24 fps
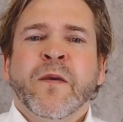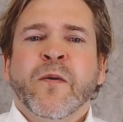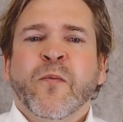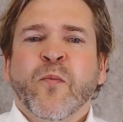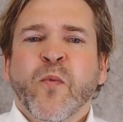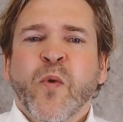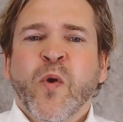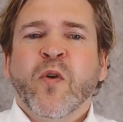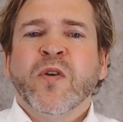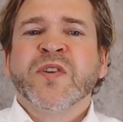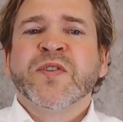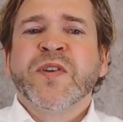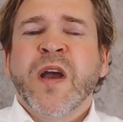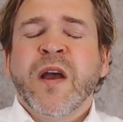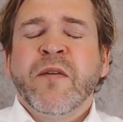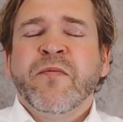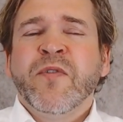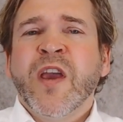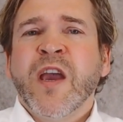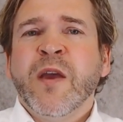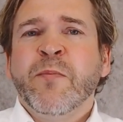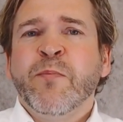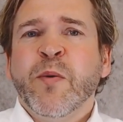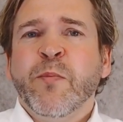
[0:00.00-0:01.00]
We also have
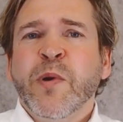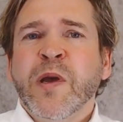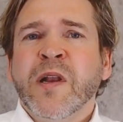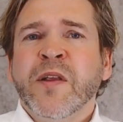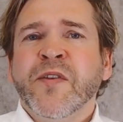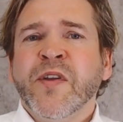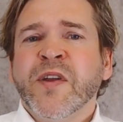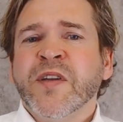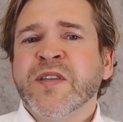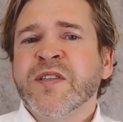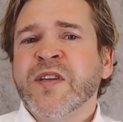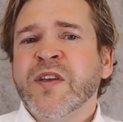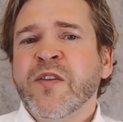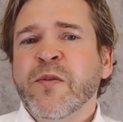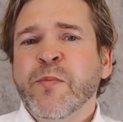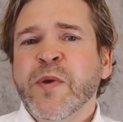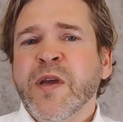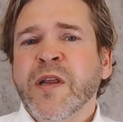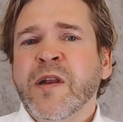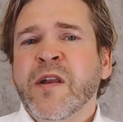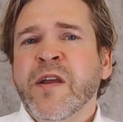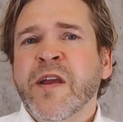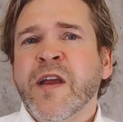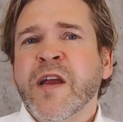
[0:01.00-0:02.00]
capabilities in the
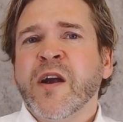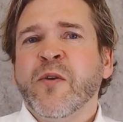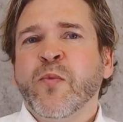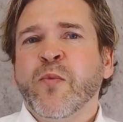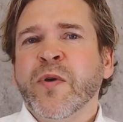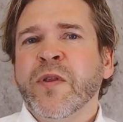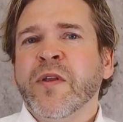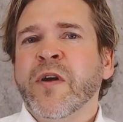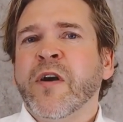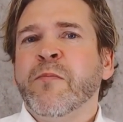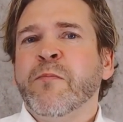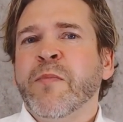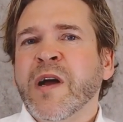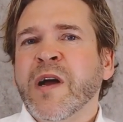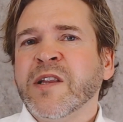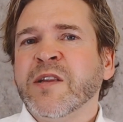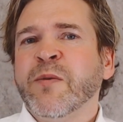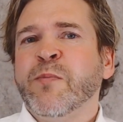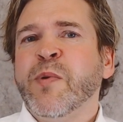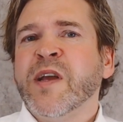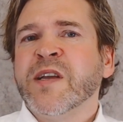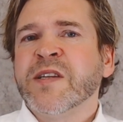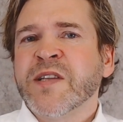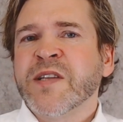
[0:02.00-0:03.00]
middle here with our
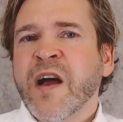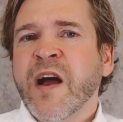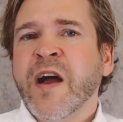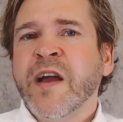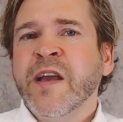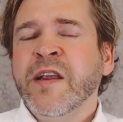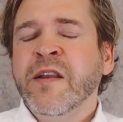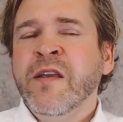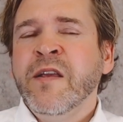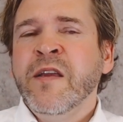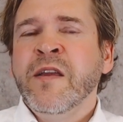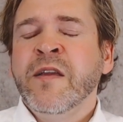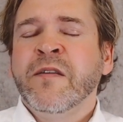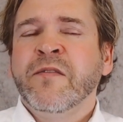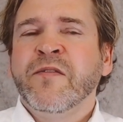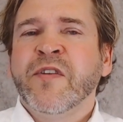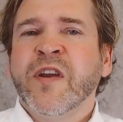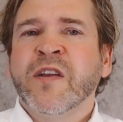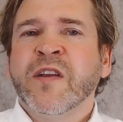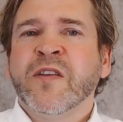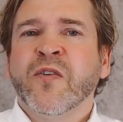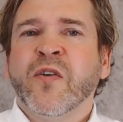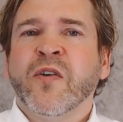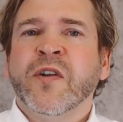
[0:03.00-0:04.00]
multiplexed ID
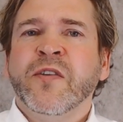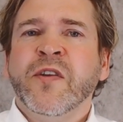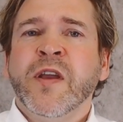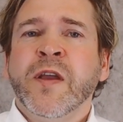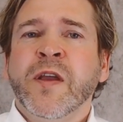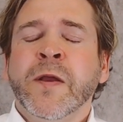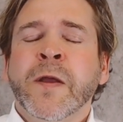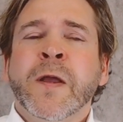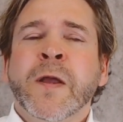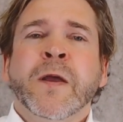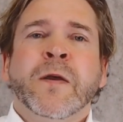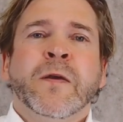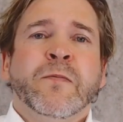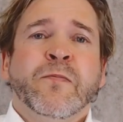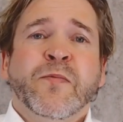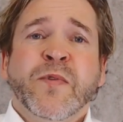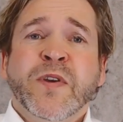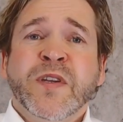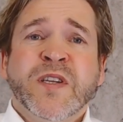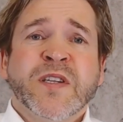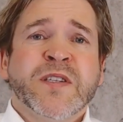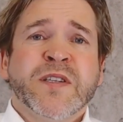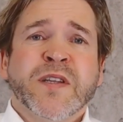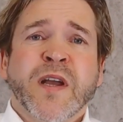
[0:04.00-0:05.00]
technology.
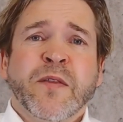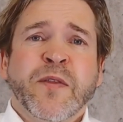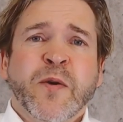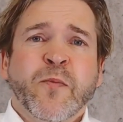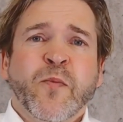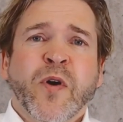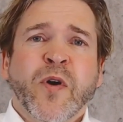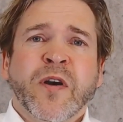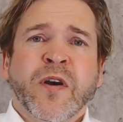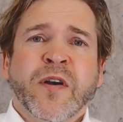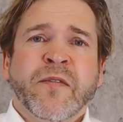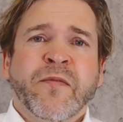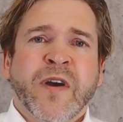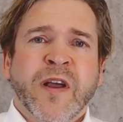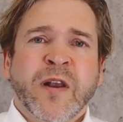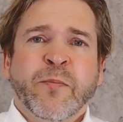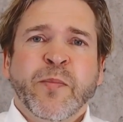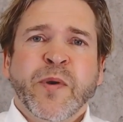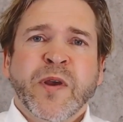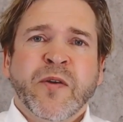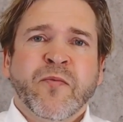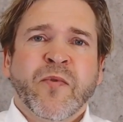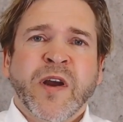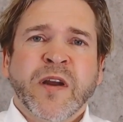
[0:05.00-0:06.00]
This is nothing we are
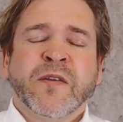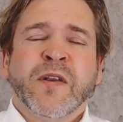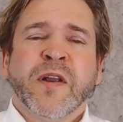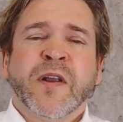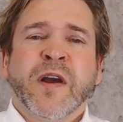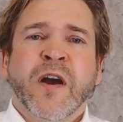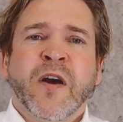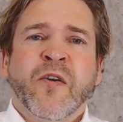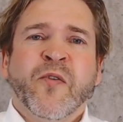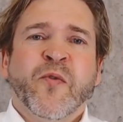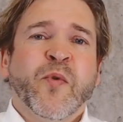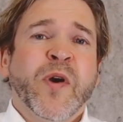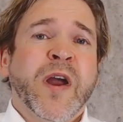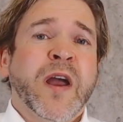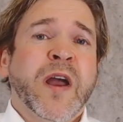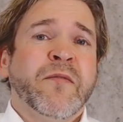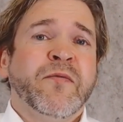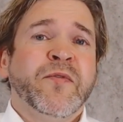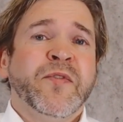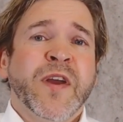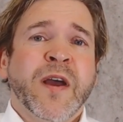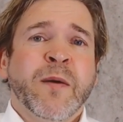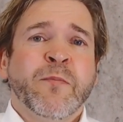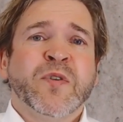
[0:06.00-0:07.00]
developing right now. We
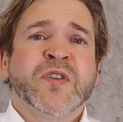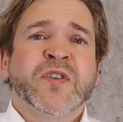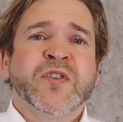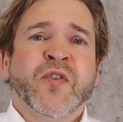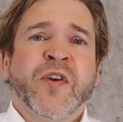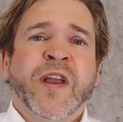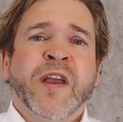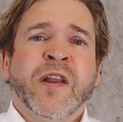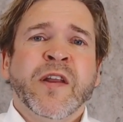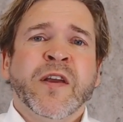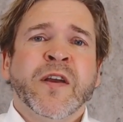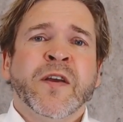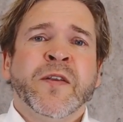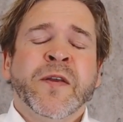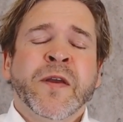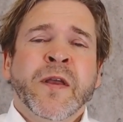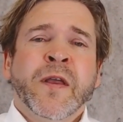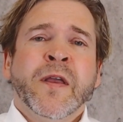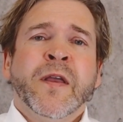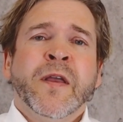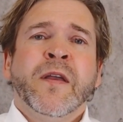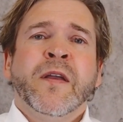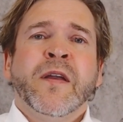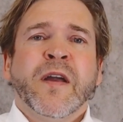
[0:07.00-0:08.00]
have demonstrated
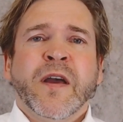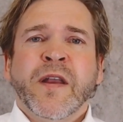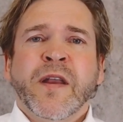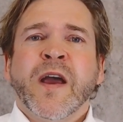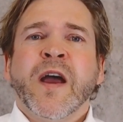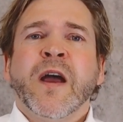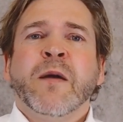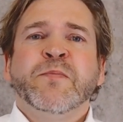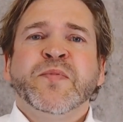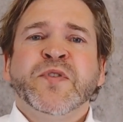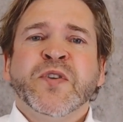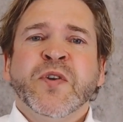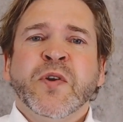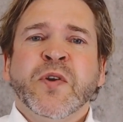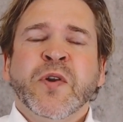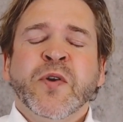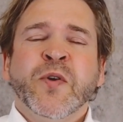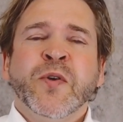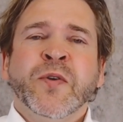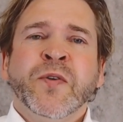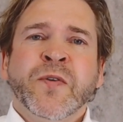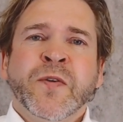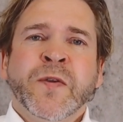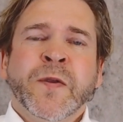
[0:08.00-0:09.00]
an
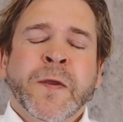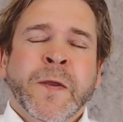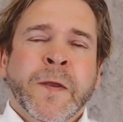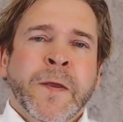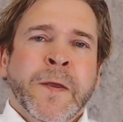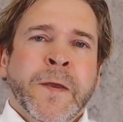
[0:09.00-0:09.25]
absolute,